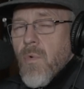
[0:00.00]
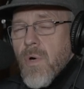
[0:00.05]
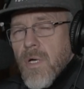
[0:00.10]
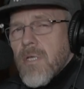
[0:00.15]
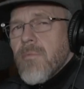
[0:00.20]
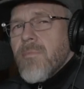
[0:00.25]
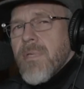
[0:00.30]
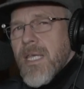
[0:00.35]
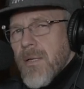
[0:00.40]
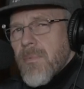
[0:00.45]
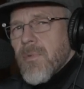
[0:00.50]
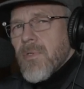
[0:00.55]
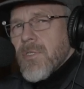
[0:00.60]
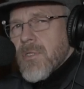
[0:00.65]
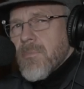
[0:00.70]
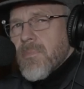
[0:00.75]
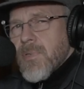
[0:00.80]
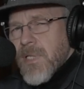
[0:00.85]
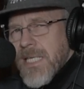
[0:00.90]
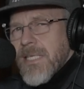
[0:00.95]
We're going to be able
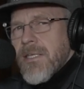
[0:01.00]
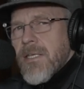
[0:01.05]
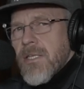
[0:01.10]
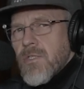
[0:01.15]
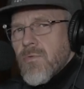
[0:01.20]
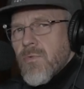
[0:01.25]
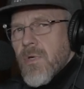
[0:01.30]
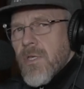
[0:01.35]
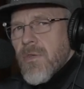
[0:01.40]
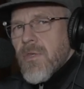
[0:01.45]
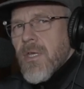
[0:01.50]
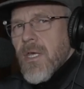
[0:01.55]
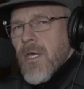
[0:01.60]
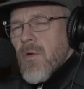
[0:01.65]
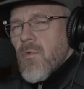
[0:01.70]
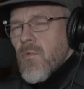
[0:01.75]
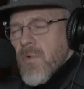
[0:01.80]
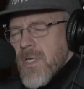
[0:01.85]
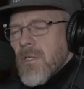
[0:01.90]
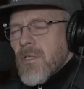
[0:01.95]
to play this with
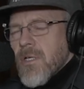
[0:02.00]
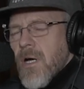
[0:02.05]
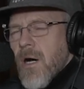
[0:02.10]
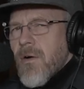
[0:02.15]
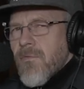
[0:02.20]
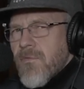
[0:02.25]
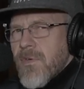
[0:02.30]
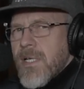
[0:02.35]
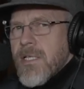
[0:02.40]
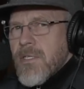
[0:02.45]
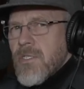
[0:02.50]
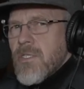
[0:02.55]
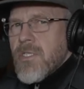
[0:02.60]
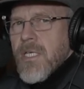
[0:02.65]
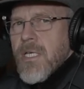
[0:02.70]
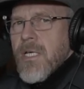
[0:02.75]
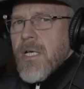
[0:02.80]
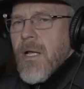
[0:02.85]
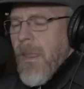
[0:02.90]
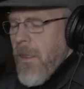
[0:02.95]
real confidence.
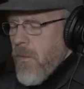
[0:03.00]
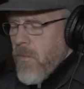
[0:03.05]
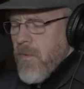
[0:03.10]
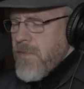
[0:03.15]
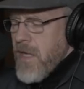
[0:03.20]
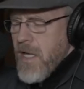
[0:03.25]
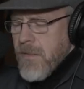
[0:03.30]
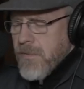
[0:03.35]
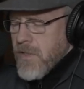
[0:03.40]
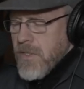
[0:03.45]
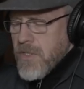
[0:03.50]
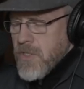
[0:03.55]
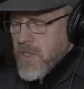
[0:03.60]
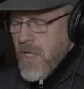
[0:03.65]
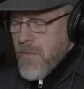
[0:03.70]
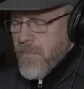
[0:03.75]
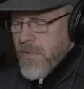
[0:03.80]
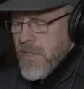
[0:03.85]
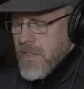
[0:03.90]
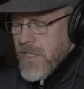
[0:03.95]
We'll be able to
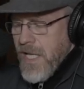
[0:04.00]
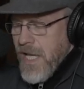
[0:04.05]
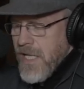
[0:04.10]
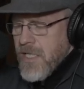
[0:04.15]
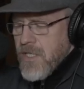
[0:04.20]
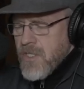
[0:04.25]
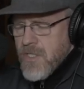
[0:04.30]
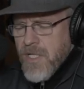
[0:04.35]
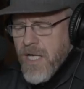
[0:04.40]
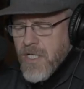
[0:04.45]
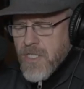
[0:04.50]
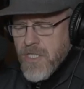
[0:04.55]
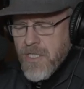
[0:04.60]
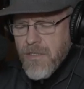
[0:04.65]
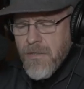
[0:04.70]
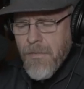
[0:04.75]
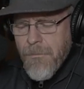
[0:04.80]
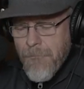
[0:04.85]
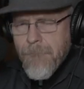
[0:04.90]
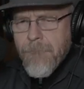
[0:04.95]
jump into any
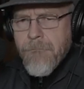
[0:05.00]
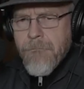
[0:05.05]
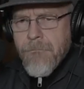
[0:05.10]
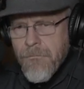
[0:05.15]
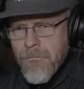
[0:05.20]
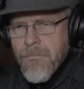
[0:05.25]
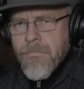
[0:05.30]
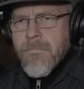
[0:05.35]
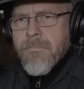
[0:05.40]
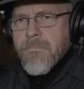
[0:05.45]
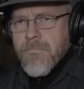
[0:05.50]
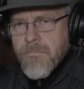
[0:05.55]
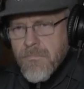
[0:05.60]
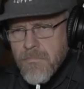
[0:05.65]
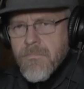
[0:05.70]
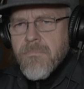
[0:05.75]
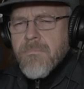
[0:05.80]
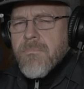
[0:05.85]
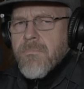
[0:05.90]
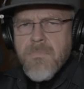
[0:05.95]
section
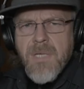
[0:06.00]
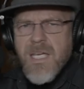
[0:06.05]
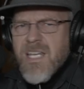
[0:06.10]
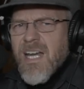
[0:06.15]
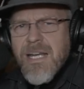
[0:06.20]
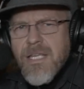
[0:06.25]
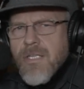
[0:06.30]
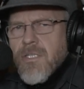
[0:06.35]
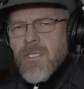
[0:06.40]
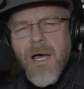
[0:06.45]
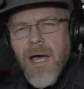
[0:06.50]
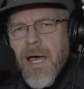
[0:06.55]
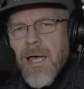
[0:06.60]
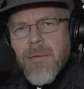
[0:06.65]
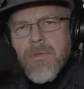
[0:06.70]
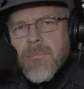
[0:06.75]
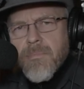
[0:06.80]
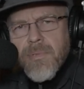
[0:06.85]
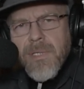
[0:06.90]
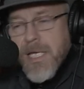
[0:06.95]
at any time
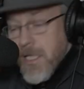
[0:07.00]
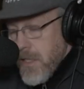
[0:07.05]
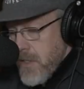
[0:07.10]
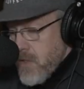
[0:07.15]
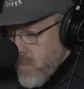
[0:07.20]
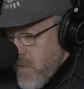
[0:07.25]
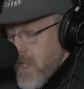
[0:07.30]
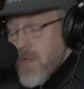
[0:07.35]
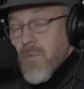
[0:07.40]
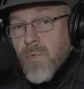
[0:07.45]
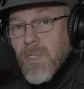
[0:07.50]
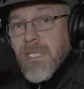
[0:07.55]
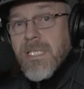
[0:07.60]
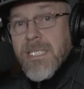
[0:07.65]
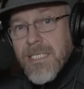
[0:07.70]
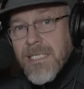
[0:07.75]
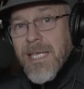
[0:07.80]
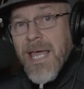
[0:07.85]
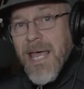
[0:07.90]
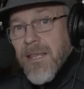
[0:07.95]
and play because we really
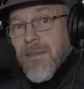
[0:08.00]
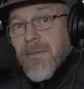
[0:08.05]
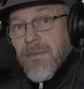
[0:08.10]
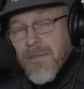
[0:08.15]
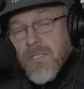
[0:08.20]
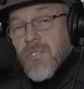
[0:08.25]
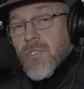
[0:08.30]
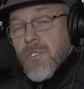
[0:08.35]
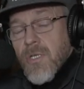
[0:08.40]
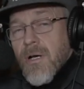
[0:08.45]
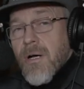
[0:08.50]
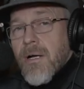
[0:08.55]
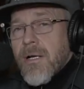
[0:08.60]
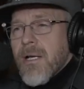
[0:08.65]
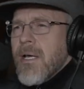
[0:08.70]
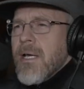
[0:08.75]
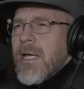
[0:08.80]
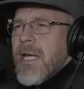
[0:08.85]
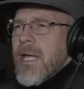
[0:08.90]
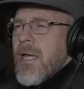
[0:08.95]
get this song.
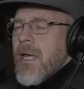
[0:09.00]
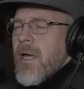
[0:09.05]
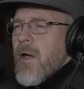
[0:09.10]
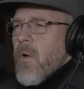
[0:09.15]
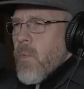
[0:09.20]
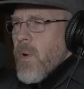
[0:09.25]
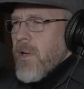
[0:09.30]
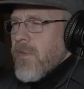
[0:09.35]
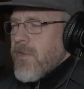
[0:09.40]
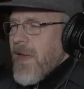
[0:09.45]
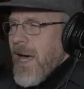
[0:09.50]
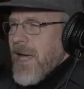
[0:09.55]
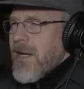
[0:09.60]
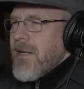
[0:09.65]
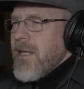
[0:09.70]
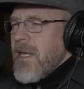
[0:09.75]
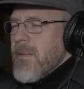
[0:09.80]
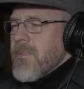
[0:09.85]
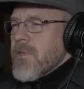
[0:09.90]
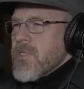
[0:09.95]
What that
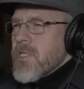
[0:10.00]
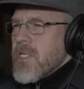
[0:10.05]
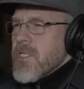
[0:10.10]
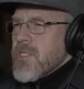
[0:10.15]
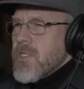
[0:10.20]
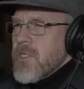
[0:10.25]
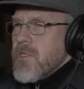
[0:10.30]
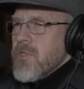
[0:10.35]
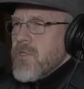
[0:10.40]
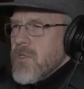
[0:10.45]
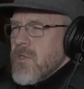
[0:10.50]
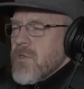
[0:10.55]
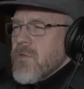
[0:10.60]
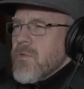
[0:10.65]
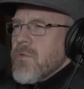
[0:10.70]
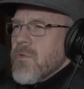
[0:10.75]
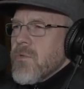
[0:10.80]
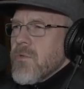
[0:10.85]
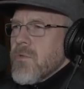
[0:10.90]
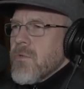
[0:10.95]
enables us to
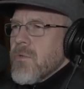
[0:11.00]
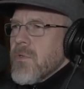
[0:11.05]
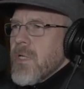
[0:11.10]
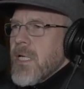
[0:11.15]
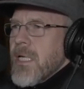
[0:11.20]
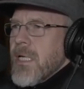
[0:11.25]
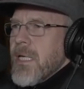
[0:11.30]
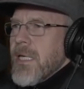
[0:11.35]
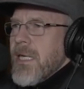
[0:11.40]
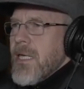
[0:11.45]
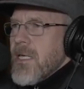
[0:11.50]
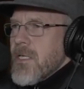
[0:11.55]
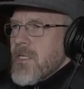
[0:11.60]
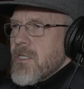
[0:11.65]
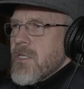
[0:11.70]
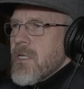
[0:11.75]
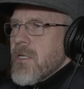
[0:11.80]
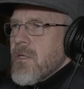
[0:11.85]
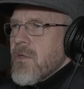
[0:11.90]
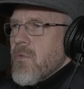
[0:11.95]
do
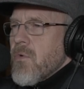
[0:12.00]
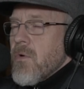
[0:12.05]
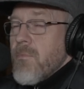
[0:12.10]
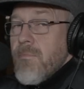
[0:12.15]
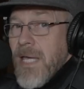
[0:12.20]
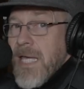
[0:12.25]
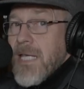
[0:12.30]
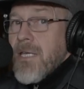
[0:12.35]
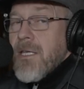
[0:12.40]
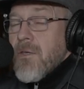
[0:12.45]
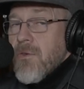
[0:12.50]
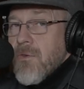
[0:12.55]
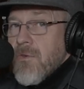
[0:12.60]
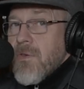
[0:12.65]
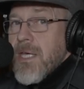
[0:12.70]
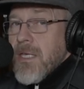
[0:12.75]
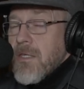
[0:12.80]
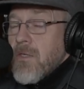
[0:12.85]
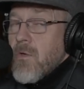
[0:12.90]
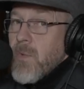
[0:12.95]
is the remaining
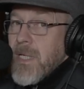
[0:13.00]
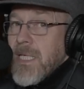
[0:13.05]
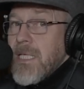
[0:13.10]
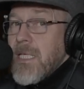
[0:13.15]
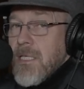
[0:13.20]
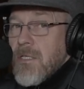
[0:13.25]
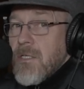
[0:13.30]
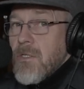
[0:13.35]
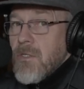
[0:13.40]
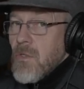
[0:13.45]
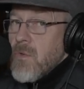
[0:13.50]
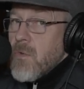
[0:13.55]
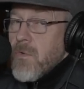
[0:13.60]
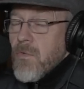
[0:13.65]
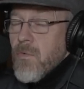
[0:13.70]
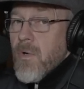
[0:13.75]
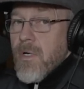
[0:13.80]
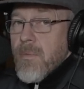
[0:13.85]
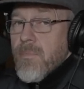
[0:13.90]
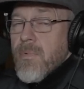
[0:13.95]
thing that we need to do if we
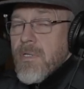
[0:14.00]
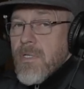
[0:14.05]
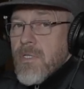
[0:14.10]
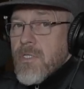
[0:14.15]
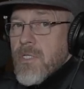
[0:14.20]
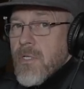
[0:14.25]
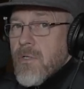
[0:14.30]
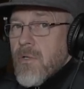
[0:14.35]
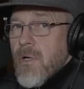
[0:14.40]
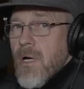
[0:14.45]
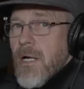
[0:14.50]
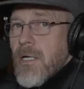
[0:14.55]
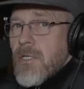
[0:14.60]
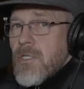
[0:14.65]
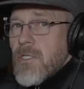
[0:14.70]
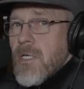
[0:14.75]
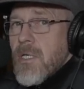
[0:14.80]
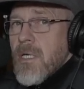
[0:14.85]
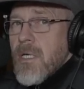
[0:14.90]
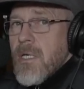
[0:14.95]
want to put this across,